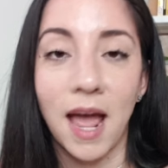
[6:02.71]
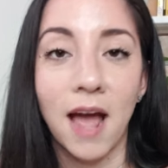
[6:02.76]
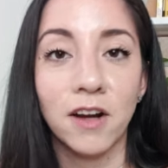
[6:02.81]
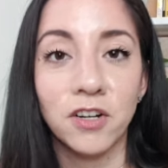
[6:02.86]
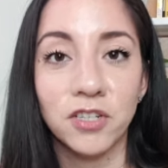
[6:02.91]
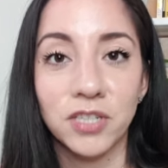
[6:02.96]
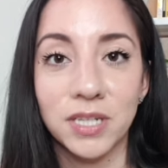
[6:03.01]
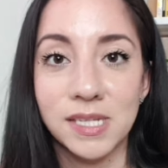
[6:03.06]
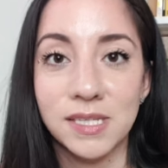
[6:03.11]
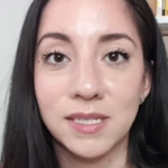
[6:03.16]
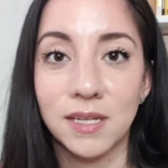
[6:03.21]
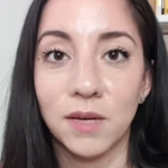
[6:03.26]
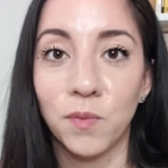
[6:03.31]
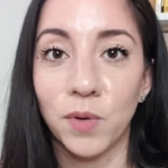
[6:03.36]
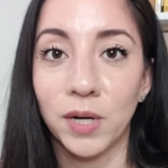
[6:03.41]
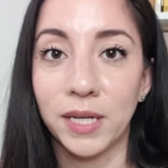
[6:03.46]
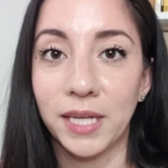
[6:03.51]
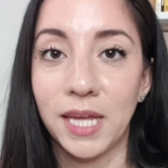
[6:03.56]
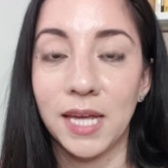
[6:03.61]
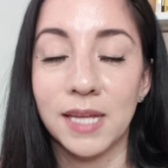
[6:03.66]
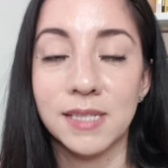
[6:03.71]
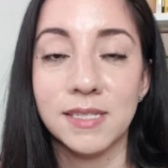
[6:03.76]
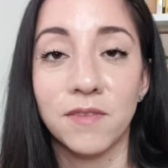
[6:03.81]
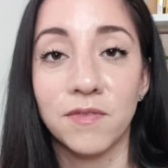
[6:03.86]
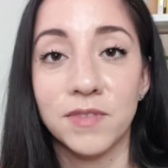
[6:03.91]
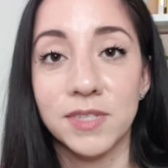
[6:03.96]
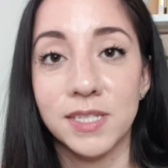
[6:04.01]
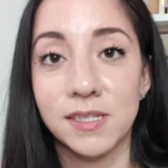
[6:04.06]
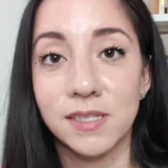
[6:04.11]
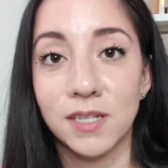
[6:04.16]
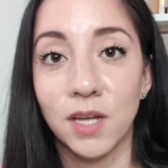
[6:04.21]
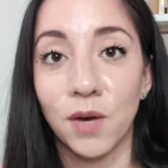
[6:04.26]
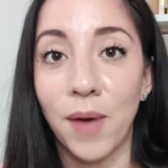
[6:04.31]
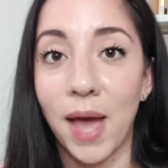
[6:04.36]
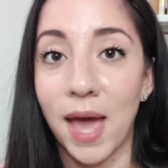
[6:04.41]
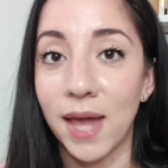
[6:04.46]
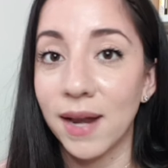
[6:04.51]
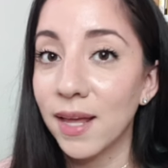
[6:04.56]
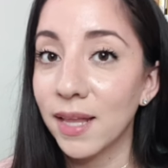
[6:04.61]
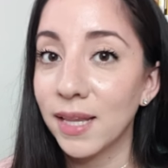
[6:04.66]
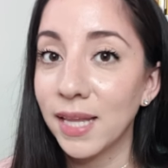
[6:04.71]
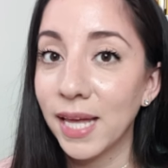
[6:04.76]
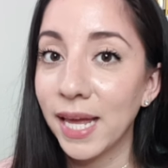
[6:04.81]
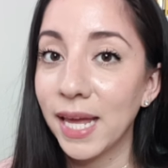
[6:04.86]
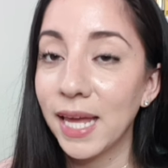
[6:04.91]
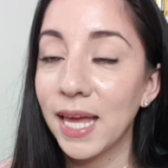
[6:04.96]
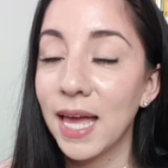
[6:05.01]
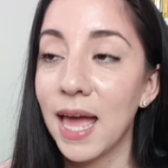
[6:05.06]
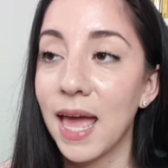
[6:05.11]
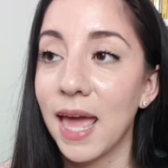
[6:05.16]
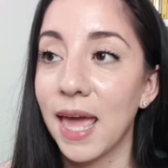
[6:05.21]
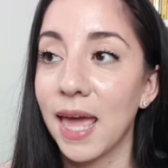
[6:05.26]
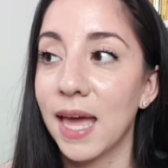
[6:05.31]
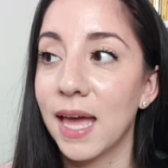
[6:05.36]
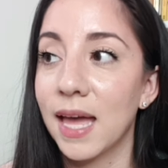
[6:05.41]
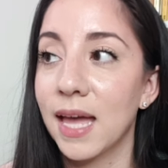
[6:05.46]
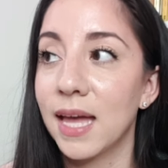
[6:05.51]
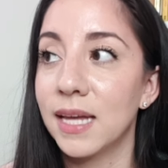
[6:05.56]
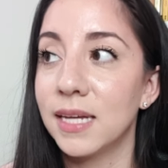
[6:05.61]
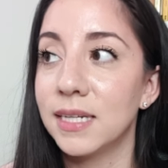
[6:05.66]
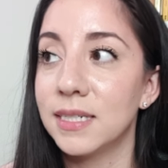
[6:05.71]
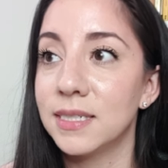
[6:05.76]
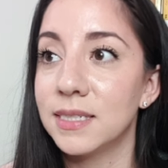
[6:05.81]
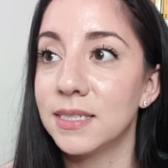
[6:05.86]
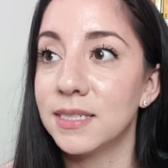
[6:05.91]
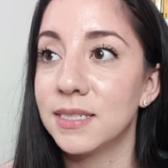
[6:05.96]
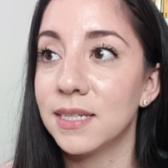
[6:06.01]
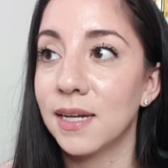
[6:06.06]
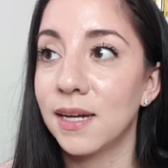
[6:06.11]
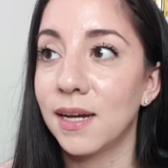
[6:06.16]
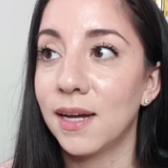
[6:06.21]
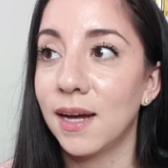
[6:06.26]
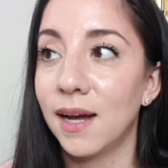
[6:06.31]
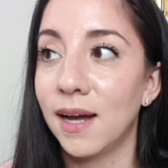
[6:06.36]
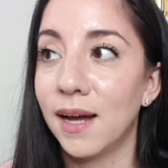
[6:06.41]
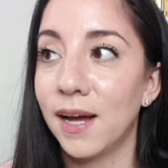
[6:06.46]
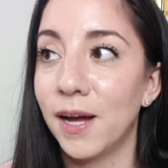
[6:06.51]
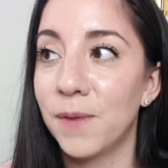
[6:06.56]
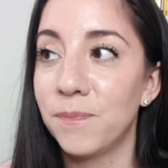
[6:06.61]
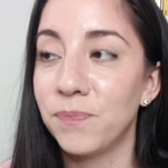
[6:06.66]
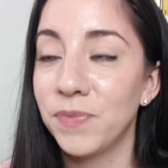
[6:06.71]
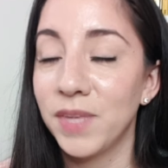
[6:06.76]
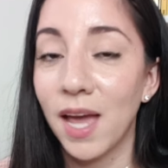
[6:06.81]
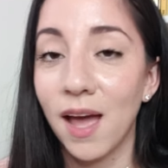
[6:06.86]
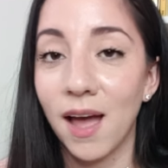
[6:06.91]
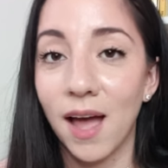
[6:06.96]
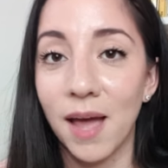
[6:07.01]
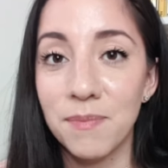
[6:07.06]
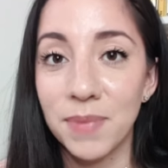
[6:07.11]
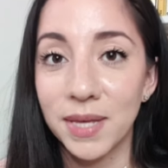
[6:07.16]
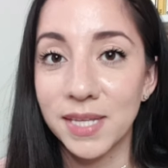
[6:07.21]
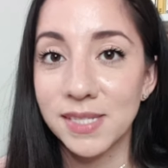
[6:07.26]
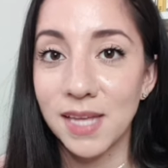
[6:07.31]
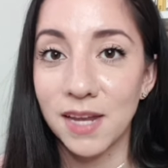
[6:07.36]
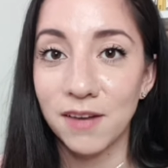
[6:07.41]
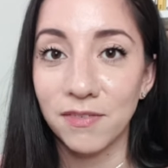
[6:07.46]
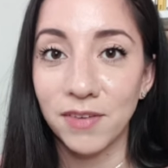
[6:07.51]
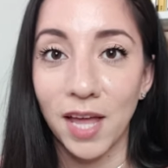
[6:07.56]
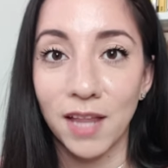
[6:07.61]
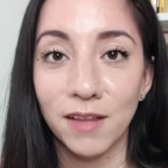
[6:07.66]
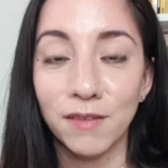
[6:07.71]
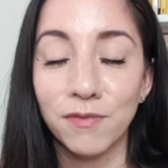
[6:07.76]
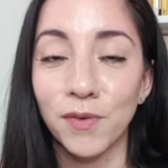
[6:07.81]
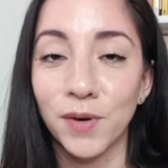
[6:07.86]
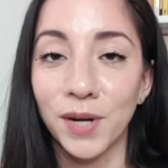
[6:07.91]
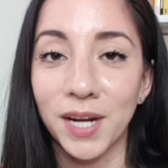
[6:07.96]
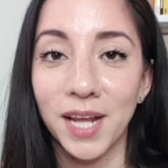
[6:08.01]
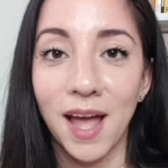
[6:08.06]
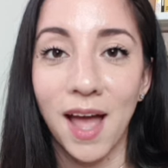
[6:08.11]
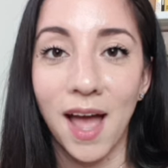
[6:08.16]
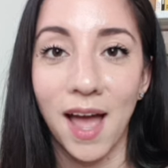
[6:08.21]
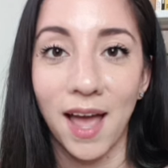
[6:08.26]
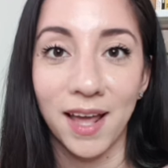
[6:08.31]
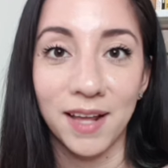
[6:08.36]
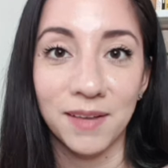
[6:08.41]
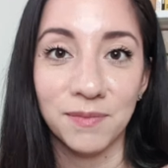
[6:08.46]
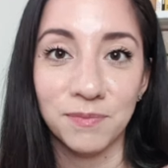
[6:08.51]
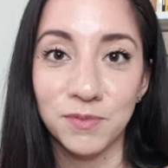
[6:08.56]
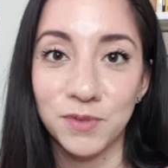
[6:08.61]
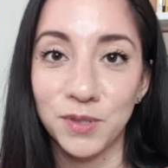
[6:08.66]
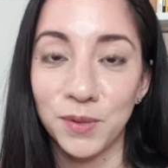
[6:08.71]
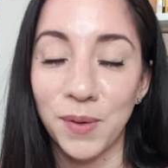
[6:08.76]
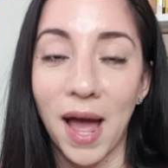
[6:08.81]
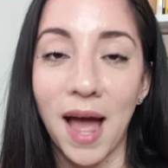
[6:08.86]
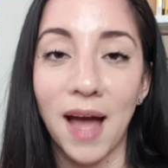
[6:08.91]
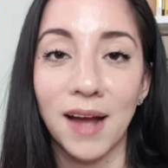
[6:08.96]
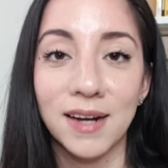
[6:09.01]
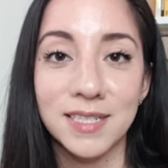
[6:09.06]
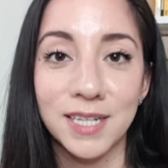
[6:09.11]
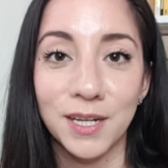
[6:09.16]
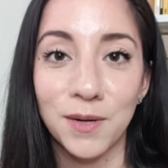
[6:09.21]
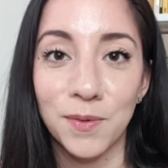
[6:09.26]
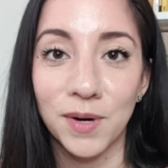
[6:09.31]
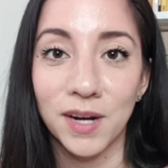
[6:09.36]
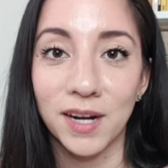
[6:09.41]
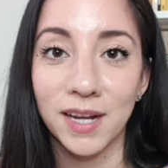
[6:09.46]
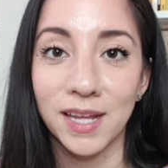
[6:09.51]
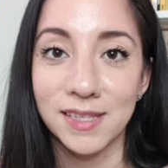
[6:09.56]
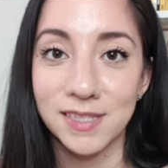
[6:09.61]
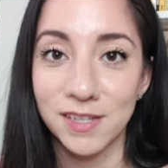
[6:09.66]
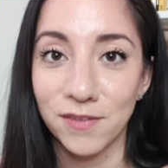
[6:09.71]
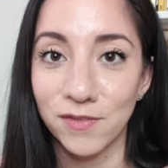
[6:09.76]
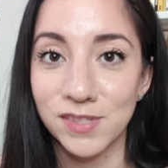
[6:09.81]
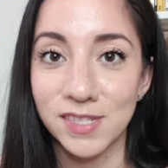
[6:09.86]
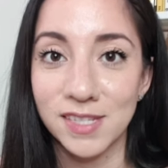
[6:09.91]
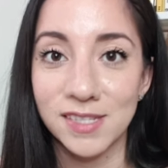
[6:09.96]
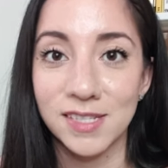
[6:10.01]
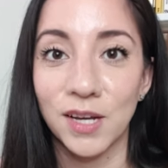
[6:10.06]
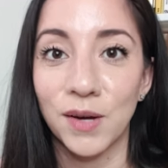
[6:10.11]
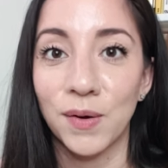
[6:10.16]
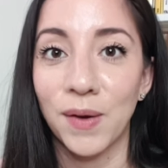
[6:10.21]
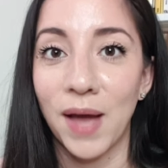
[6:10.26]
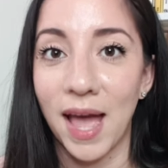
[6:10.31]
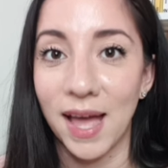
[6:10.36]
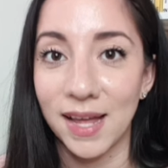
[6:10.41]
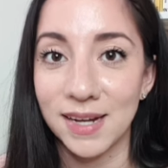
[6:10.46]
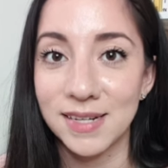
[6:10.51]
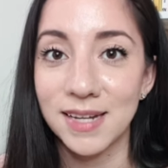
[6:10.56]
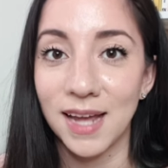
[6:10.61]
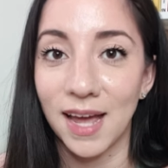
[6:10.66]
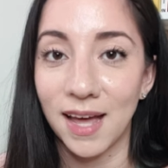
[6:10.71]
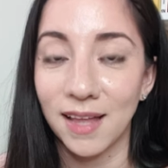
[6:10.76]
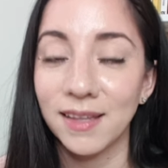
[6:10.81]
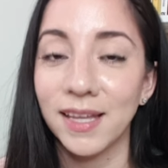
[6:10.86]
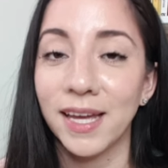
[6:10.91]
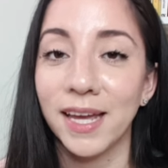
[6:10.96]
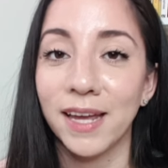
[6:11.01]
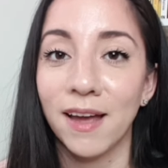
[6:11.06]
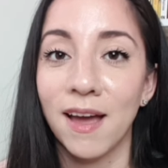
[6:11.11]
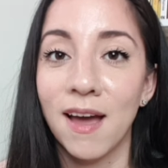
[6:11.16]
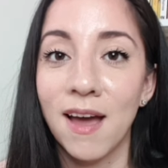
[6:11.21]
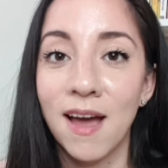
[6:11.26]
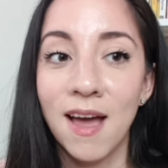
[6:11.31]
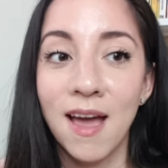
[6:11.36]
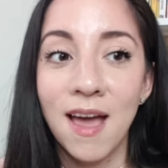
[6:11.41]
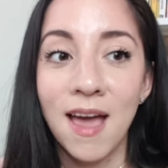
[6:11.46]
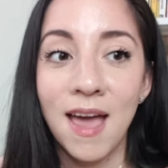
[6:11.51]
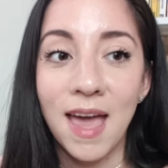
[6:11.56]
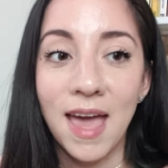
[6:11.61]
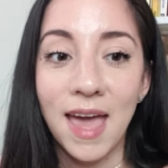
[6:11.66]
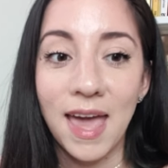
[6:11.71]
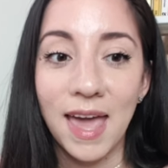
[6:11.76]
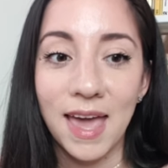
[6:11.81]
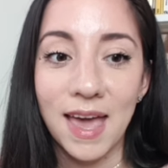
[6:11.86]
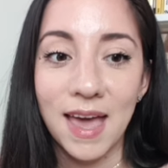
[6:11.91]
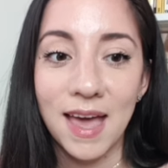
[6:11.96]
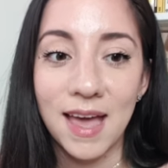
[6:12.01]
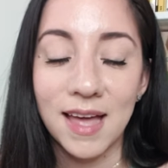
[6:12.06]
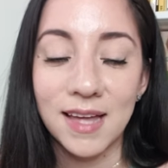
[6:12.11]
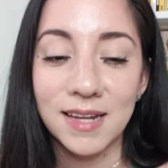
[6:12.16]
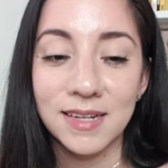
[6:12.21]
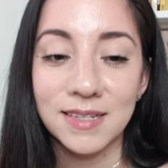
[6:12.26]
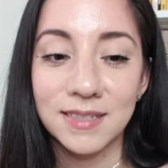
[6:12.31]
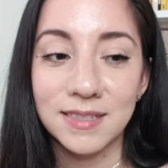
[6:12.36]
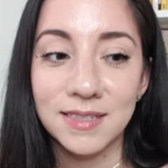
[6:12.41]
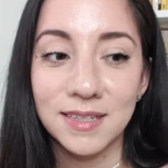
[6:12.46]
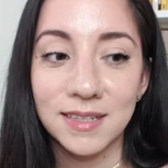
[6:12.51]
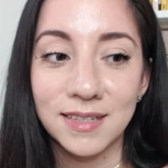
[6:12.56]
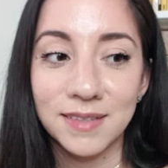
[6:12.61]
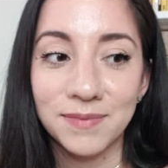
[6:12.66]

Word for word: actress working in San Francisco and LA, and um, yeah, I'm based out of California. I do acting work in San Francisco and LA, and